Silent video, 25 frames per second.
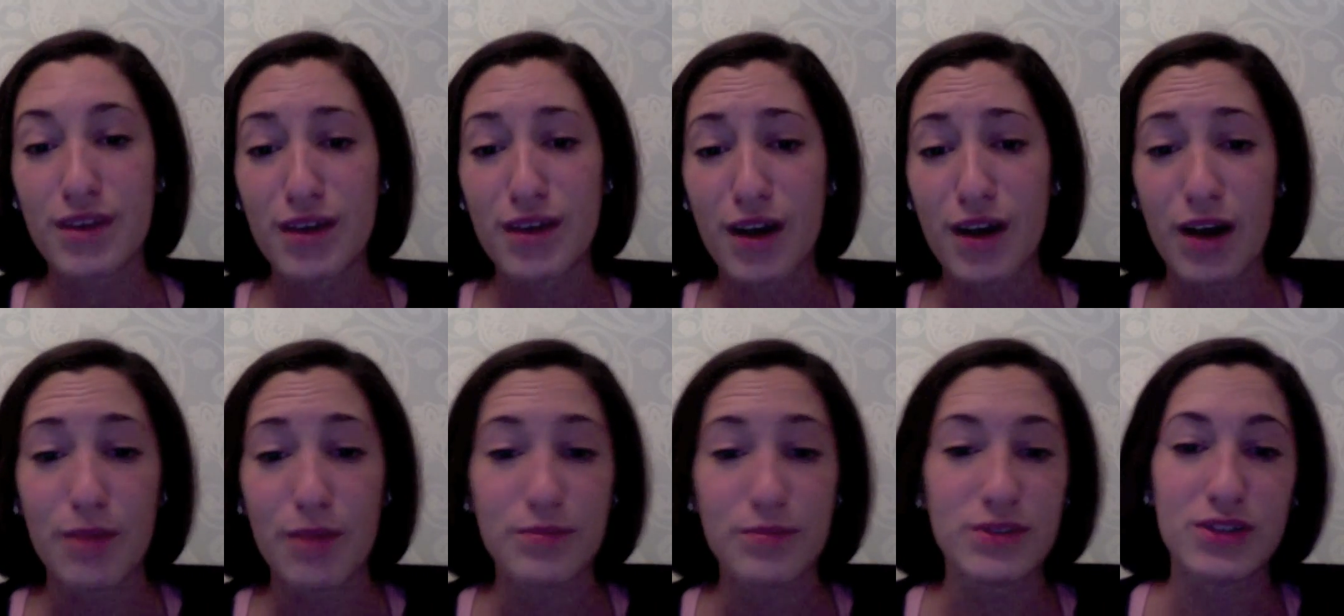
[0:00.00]

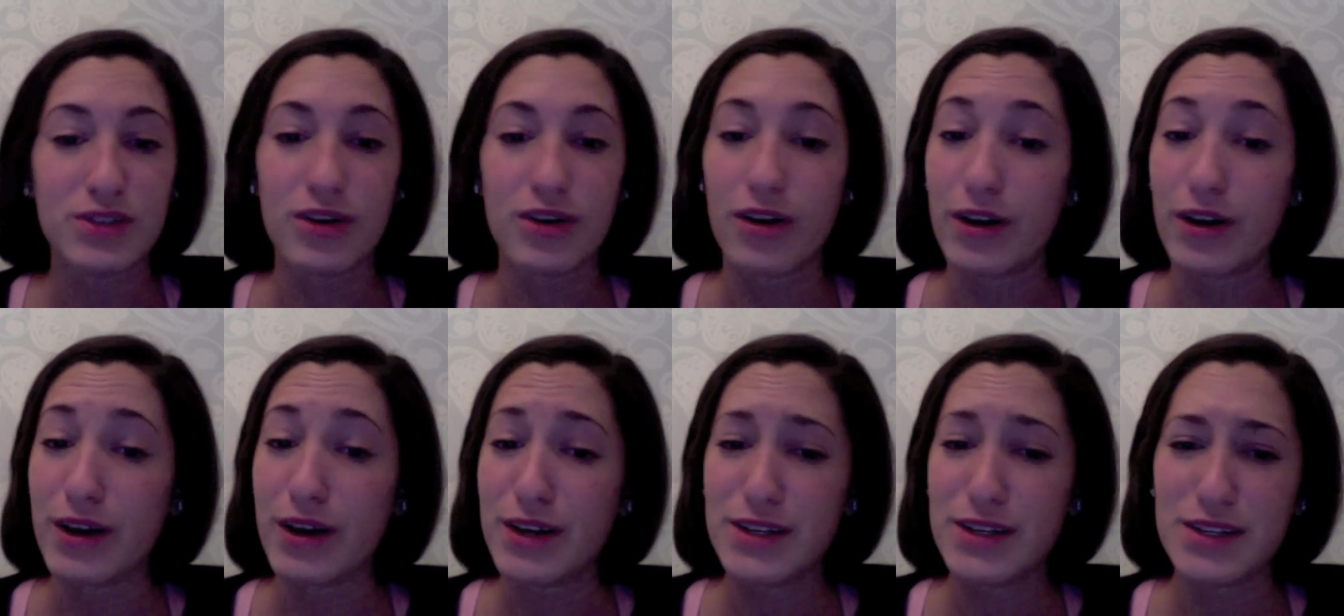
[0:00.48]
I'm
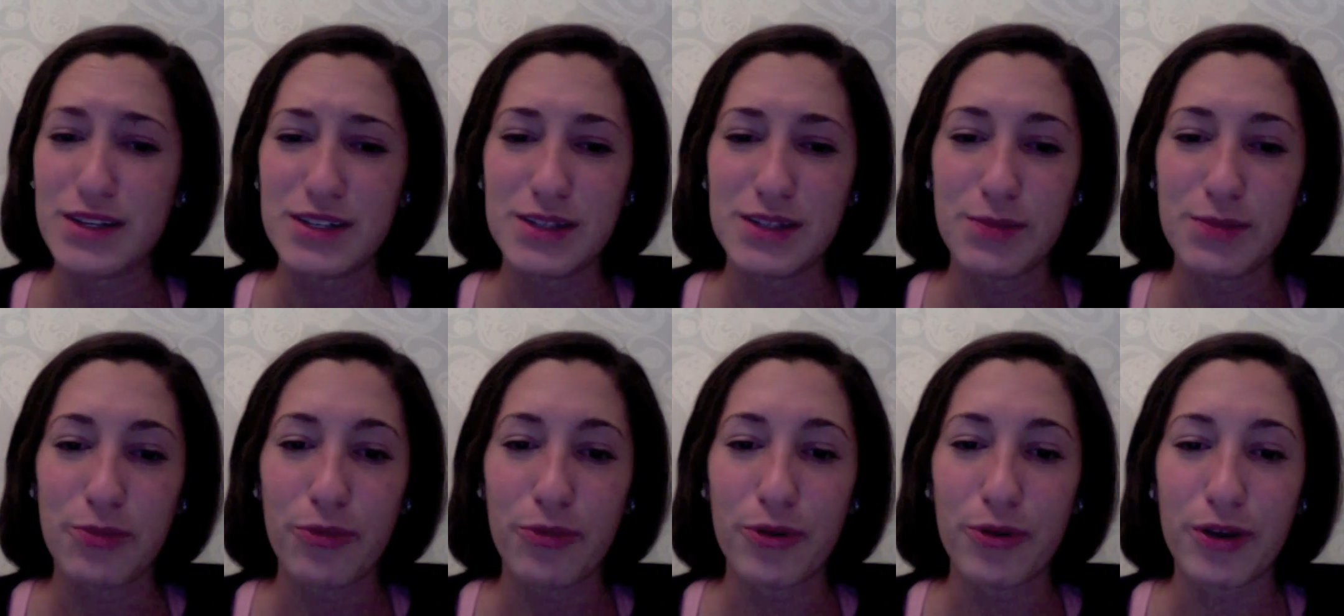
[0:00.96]
sorry to
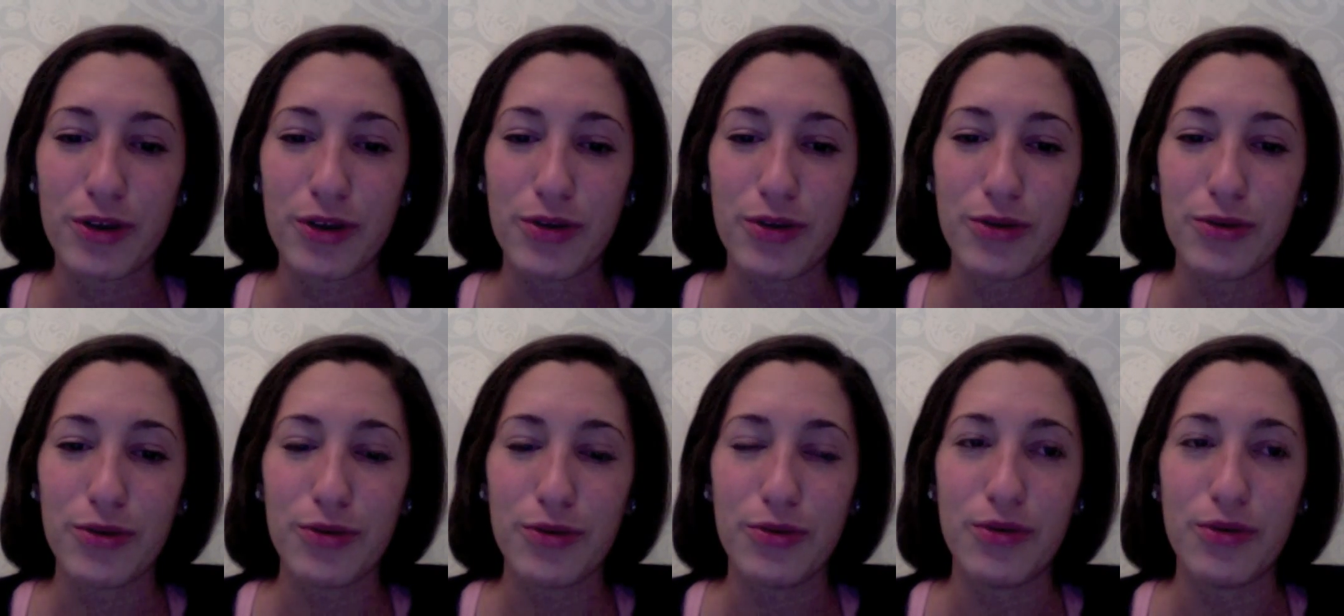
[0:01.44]
disappoint
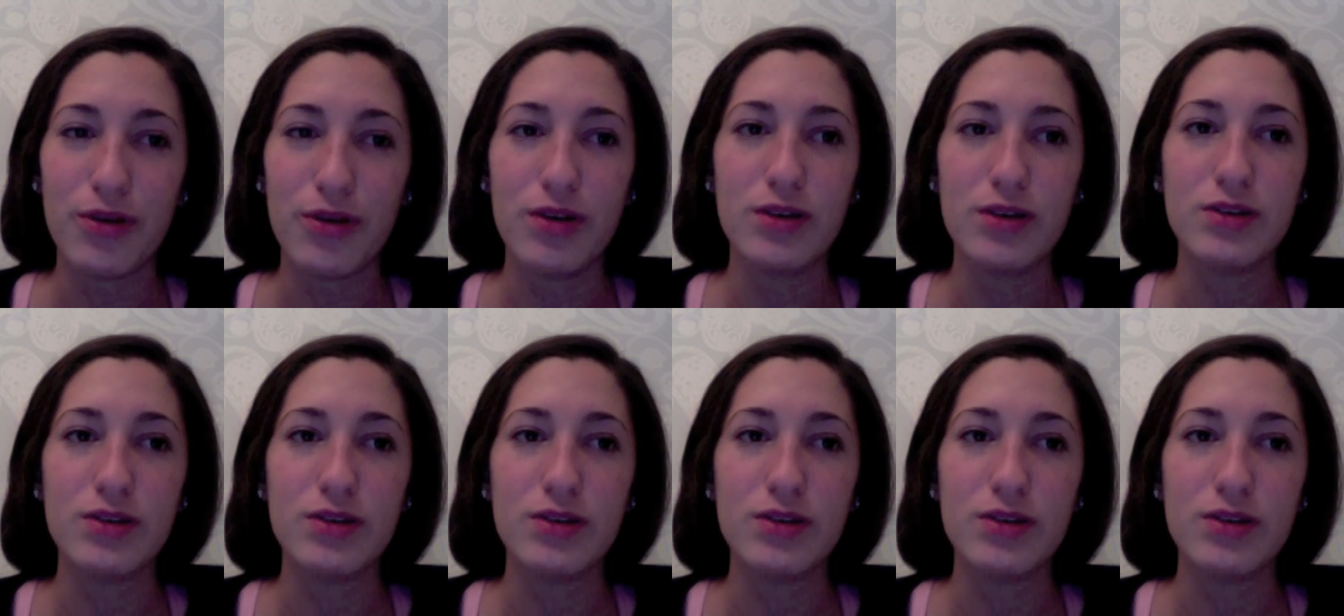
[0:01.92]
you.